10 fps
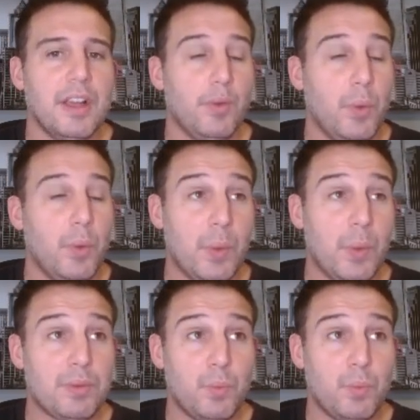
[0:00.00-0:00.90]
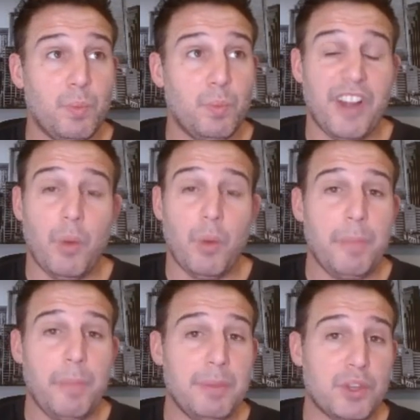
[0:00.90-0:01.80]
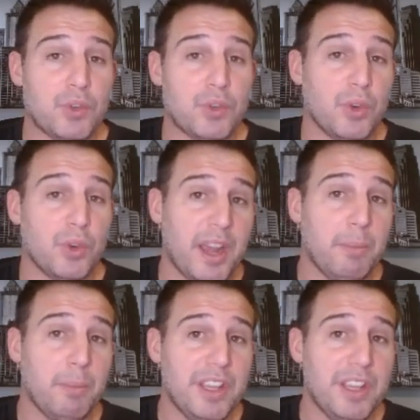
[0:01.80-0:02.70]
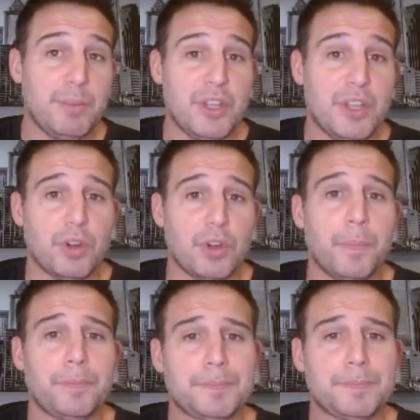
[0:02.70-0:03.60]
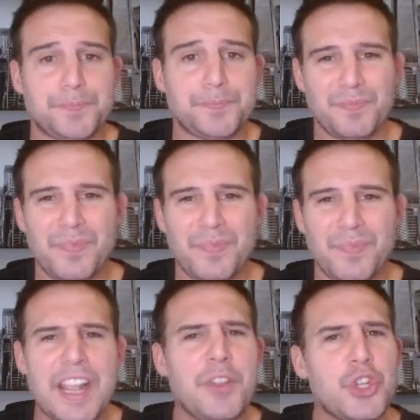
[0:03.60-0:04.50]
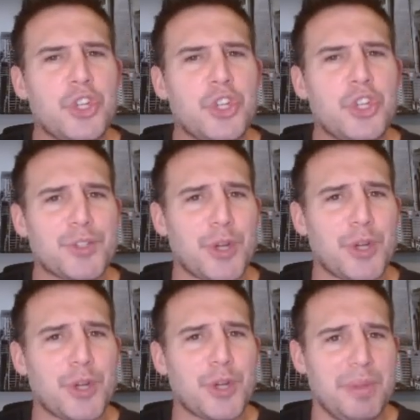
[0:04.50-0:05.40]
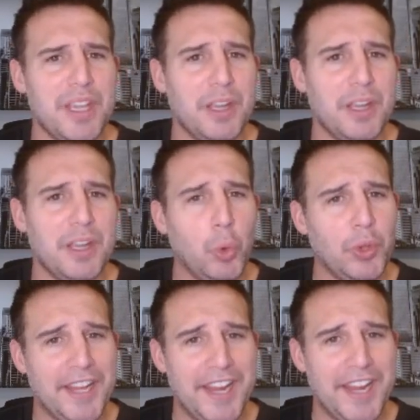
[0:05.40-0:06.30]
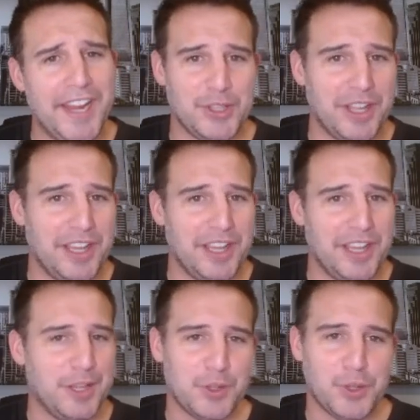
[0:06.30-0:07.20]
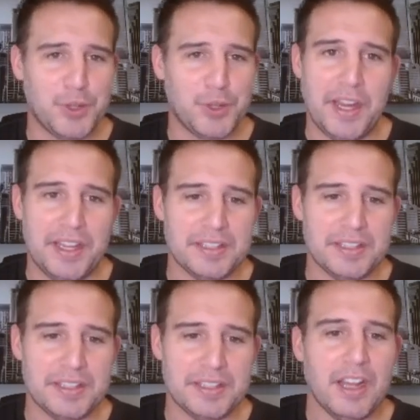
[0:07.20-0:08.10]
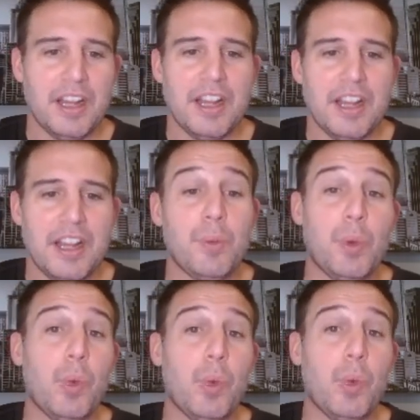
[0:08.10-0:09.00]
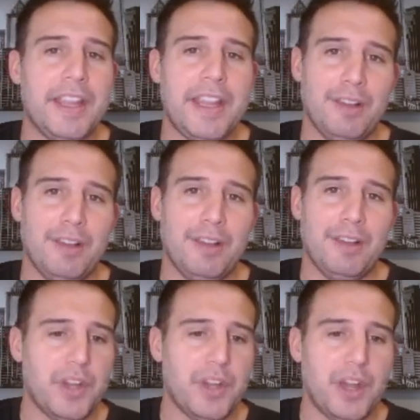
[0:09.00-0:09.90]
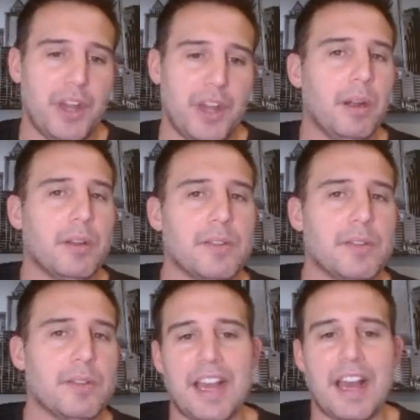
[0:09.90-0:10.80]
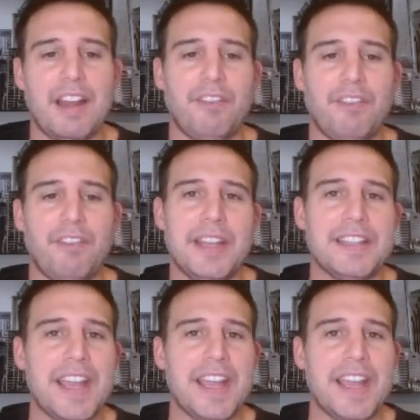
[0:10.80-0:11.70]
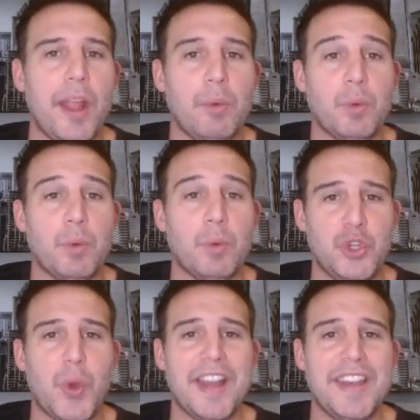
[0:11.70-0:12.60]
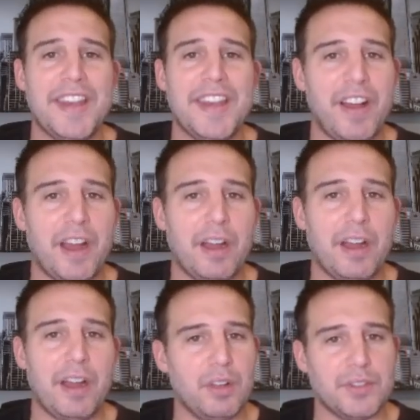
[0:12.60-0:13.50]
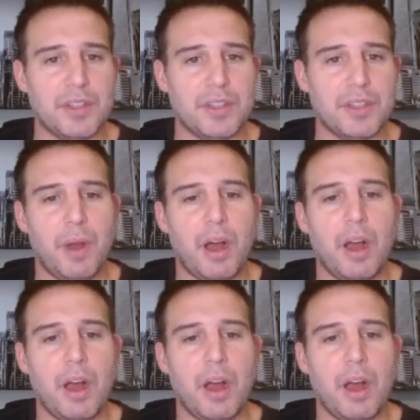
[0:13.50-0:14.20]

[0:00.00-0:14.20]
which very well may be true and I believe to be true, and this shove starts to be only hands like kings and queens, then we really can't fold top pair. That's kind of our main takeaway when we do identify ourselves in this spot.